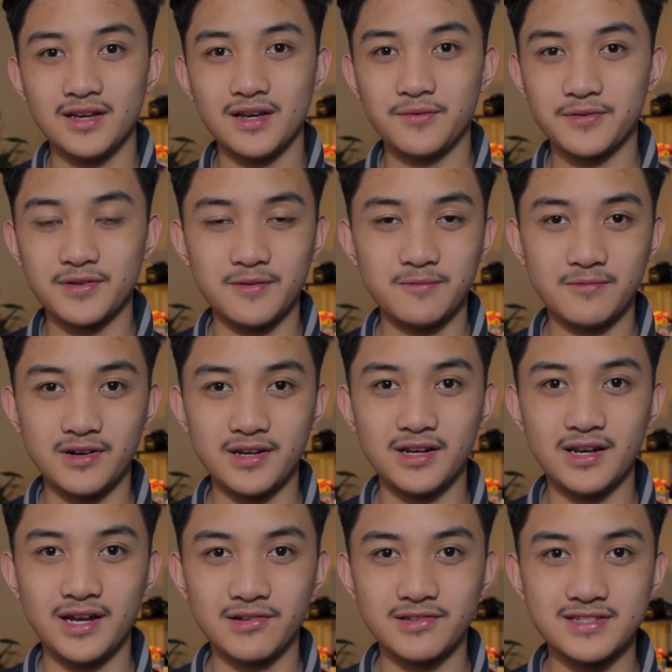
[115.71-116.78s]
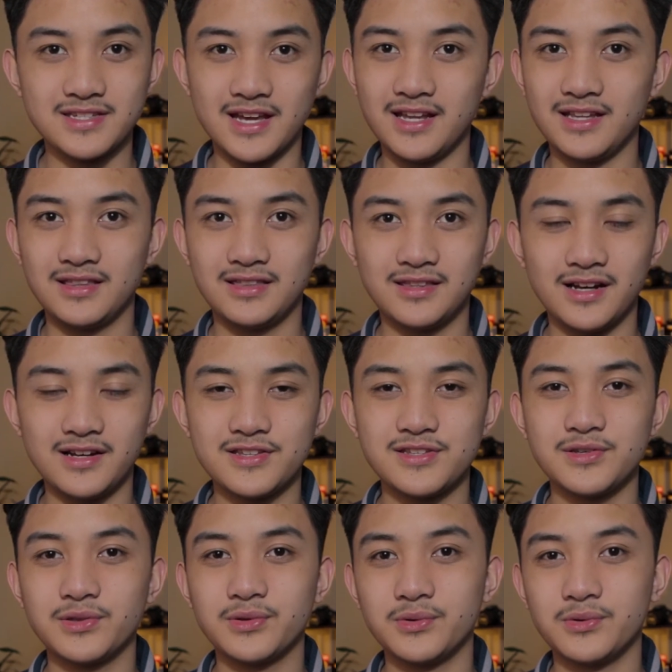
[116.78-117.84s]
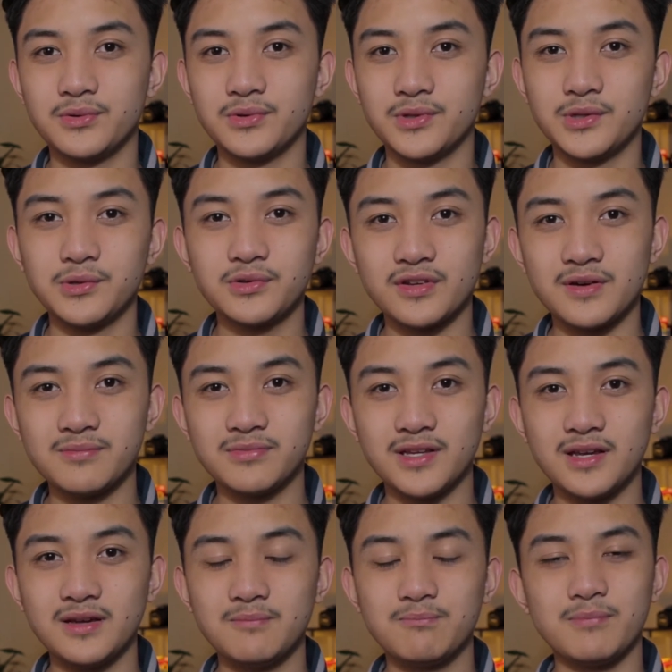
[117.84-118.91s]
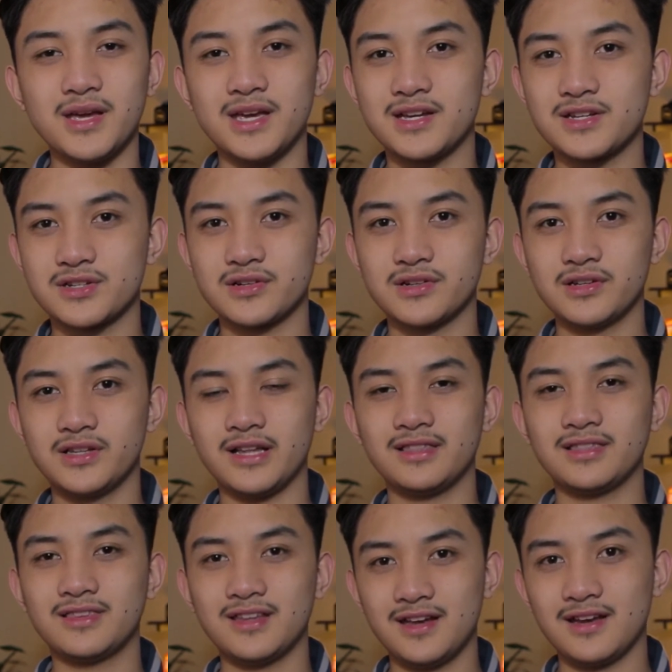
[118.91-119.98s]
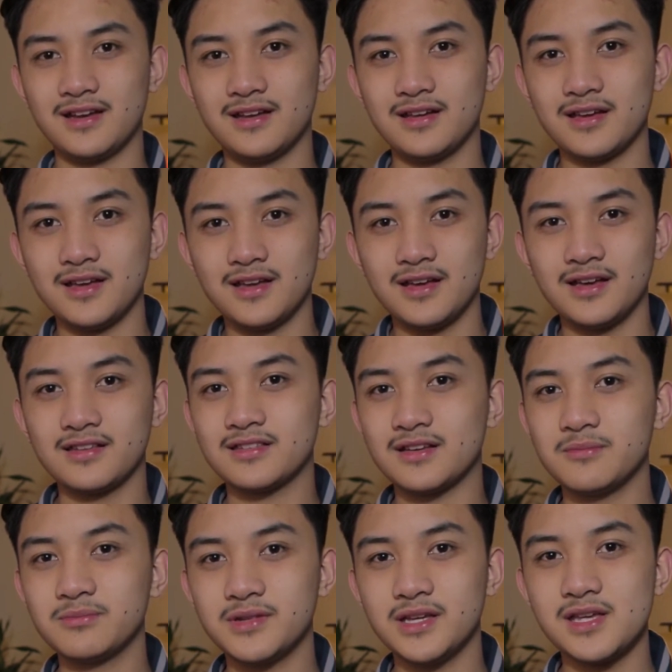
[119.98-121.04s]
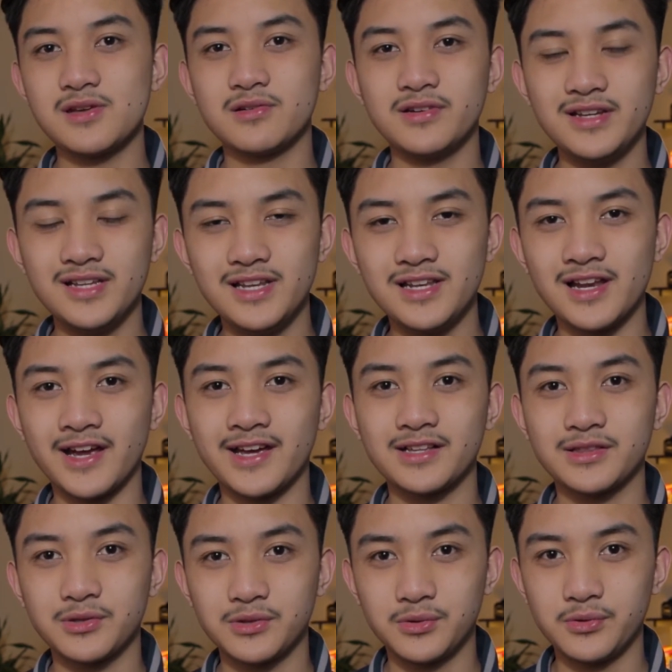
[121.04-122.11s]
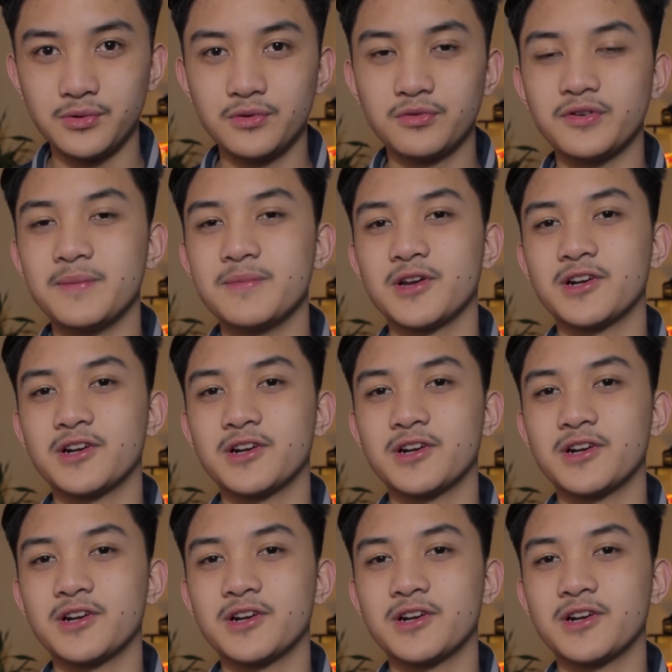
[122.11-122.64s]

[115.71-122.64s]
If someone outside tells you to do something, make sure that thing is something you really like to do from